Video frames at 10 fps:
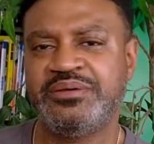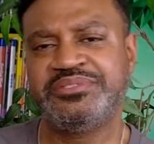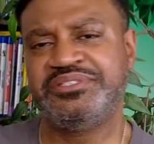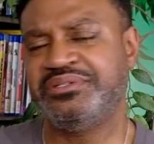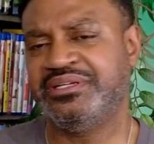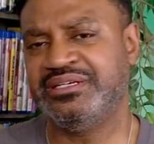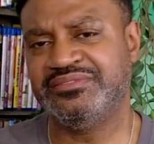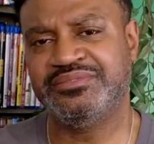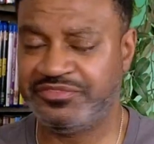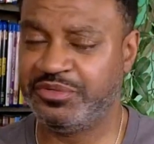films that you
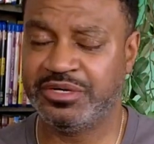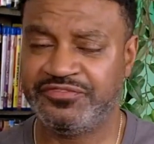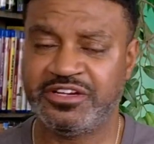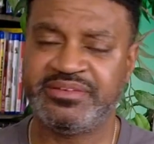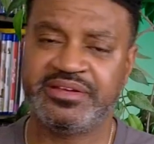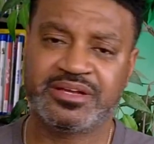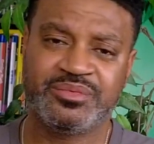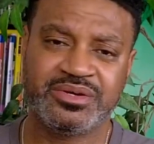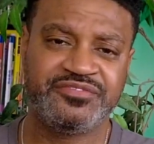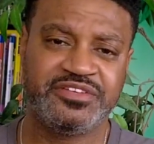love? If you're a filmmaker,
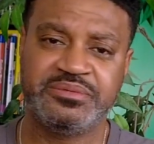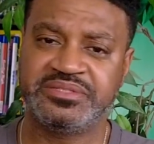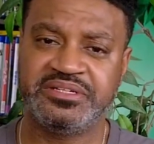what are films that